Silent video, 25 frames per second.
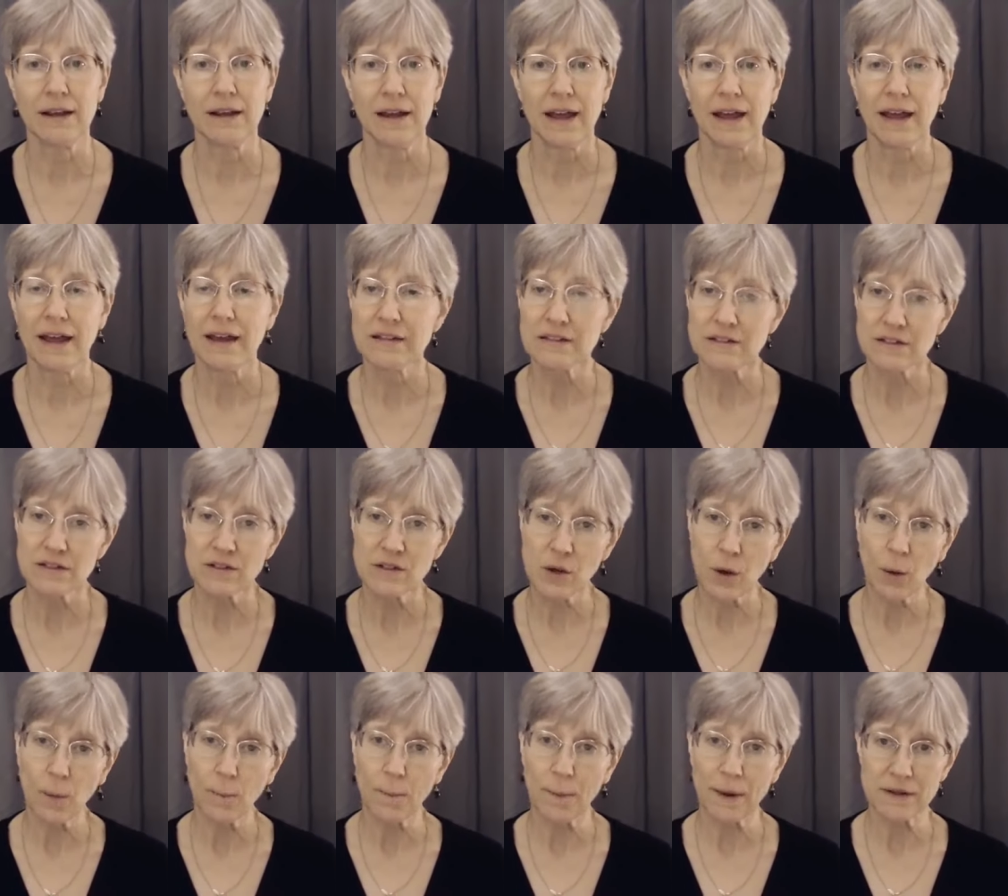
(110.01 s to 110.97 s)
and to know
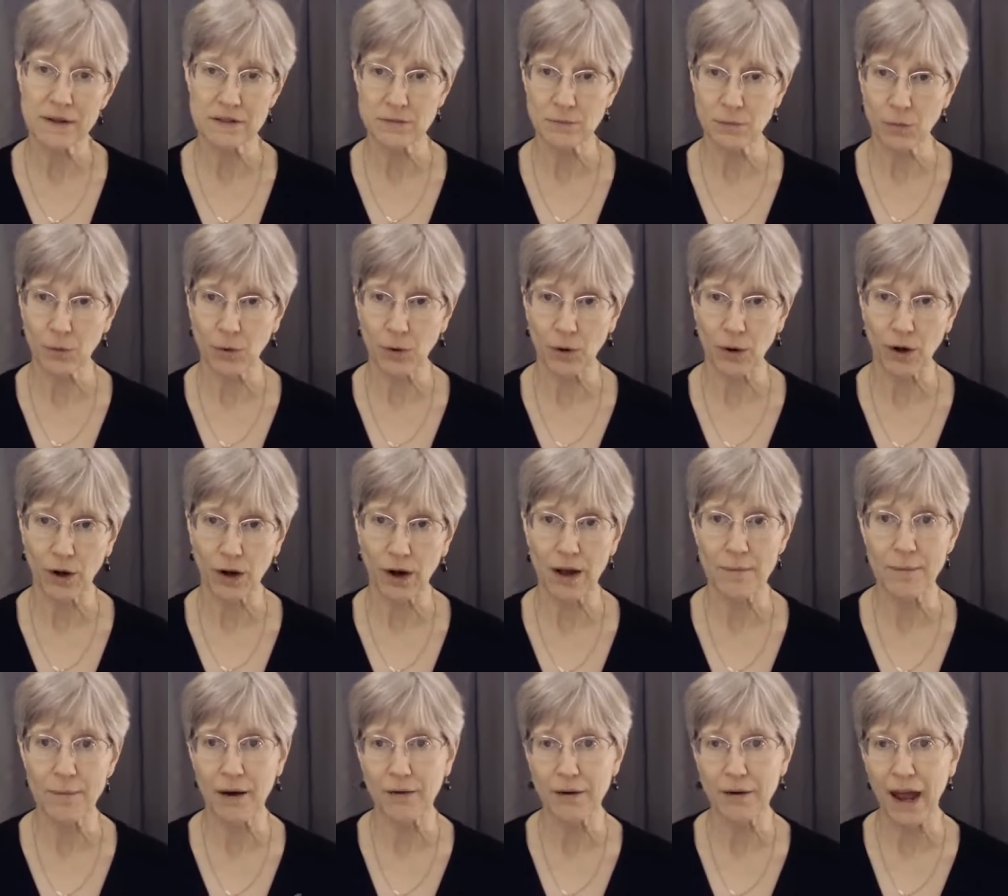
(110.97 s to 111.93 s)
much more
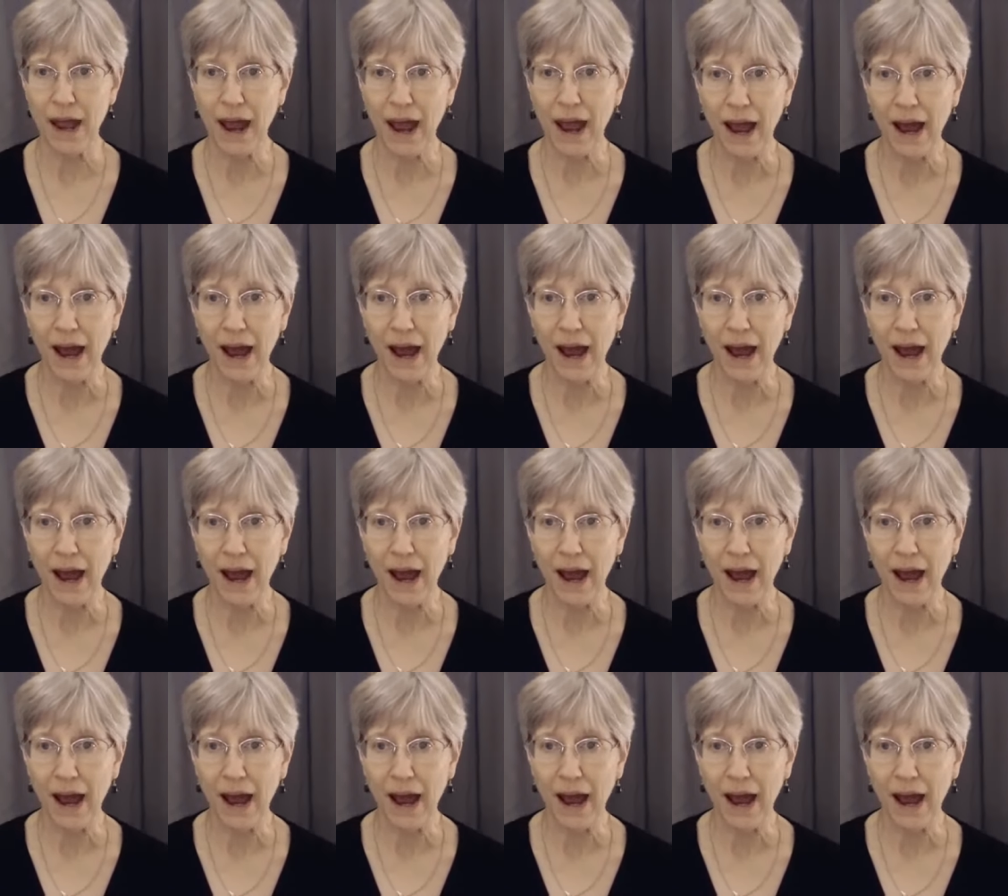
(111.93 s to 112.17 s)
about